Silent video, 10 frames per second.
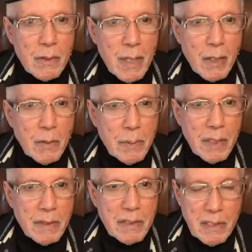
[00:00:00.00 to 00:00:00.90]
I don't put
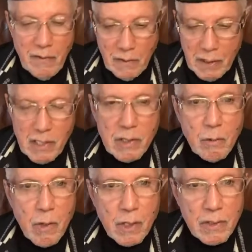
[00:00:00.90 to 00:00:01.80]
out stuff unless it
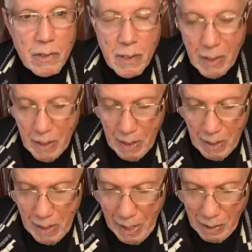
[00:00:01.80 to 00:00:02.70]
works.
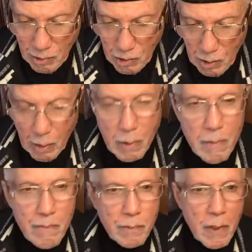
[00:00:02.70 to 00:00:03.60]
And so
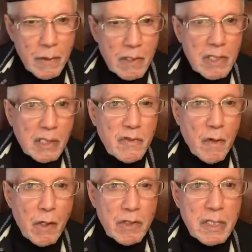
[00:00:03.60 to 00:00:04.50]
the
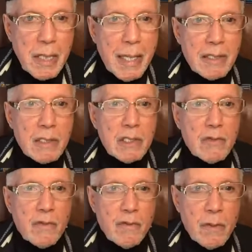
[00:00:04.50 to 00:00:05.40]
sixfold stages
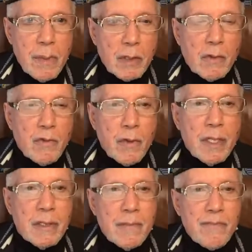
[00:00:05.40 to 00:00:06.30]
for mental
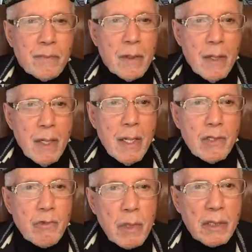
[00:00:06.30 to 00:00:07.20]
freedom
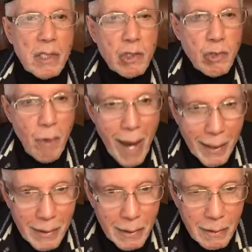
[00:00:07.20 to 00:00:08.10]
is really
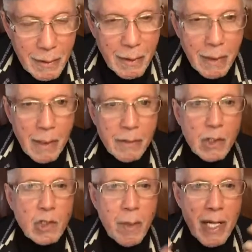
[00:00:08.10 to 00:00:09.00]
tracking the
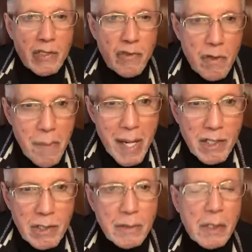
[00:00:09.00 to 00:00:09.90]

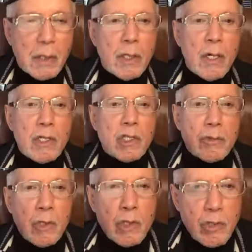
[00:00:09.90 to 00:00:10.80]
transformation that occurs
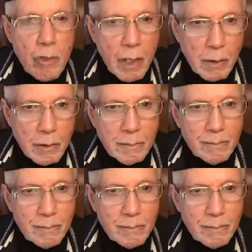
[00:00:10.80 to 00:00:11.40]
through struggle.